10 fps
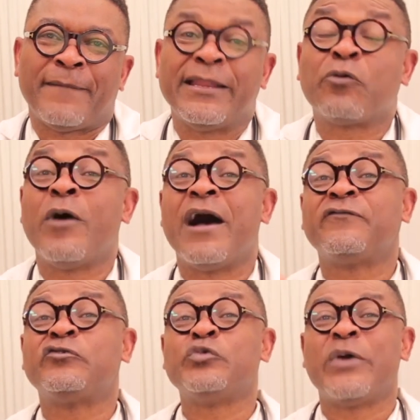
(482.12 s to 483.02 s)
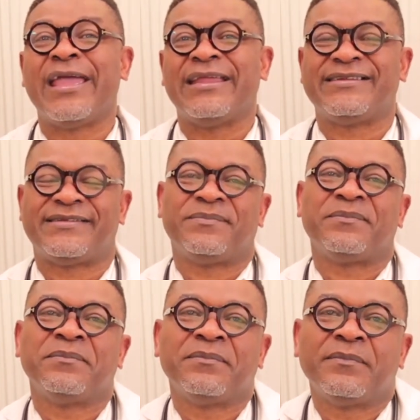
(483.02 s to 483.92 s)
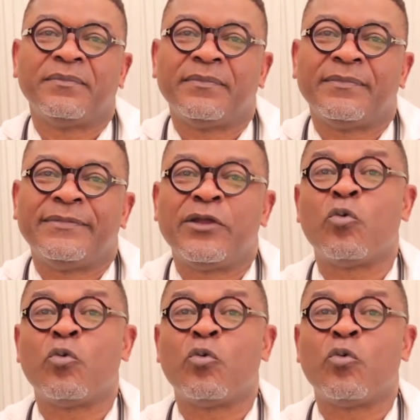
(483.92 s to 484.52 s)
They could have two heads. They